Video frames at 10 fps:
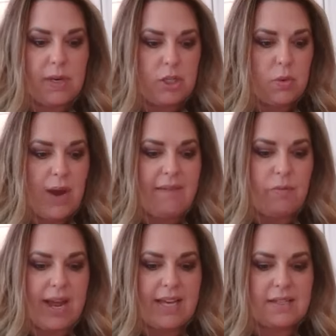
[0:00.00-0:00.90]
We do
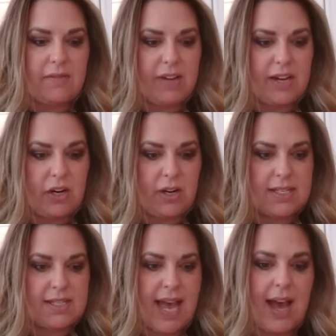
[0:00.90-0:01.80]
have ways of figuring
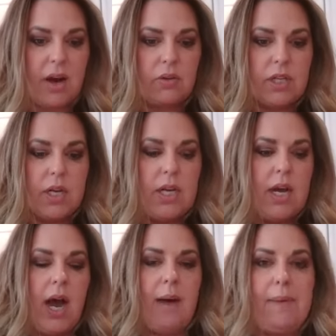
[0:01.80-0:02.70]
this out.
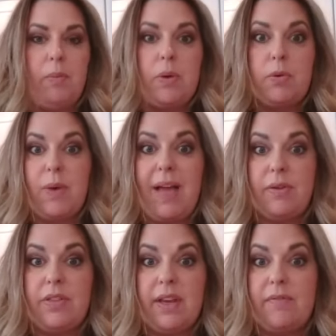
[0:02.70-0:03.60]
And we would
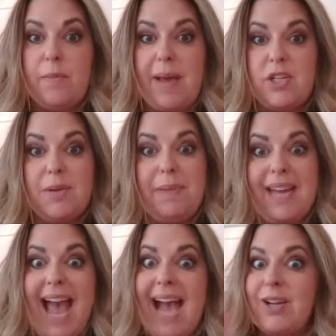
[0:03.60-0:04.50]
rather the information
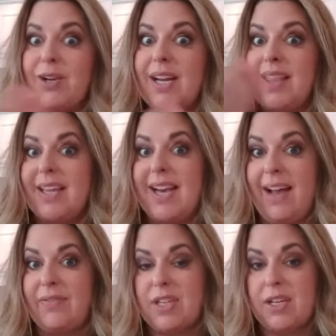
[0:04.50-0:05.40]
be accurate than
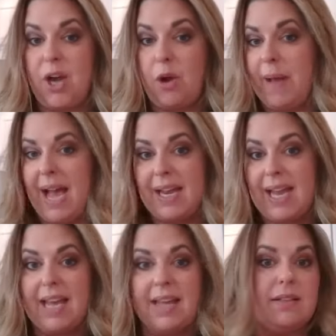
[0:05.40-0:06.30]
have to go back
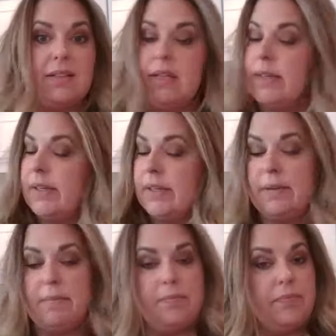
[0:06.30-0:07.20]
and,
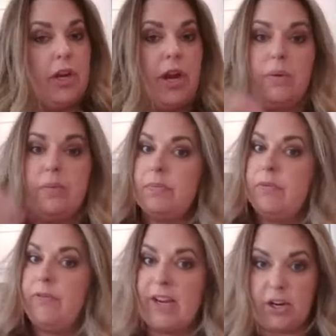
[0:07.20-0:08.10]

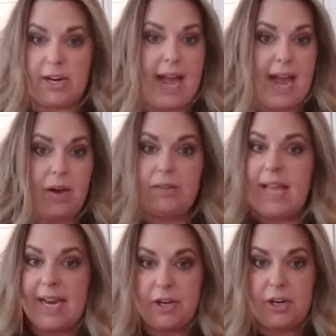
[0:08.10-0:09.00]
figure it out
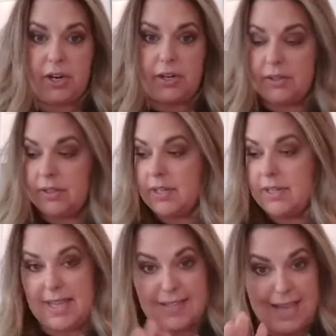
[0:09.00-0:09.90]
later,
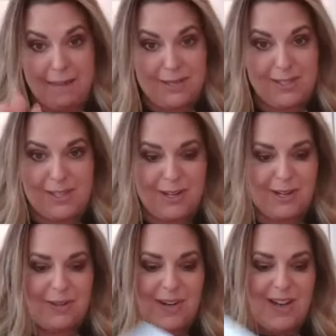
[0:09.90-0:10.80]
because that's happened
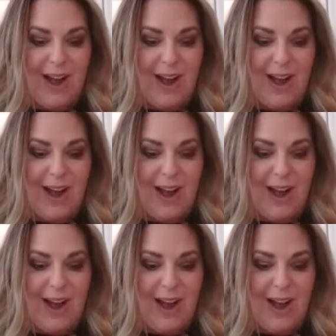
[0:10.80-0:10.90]
too.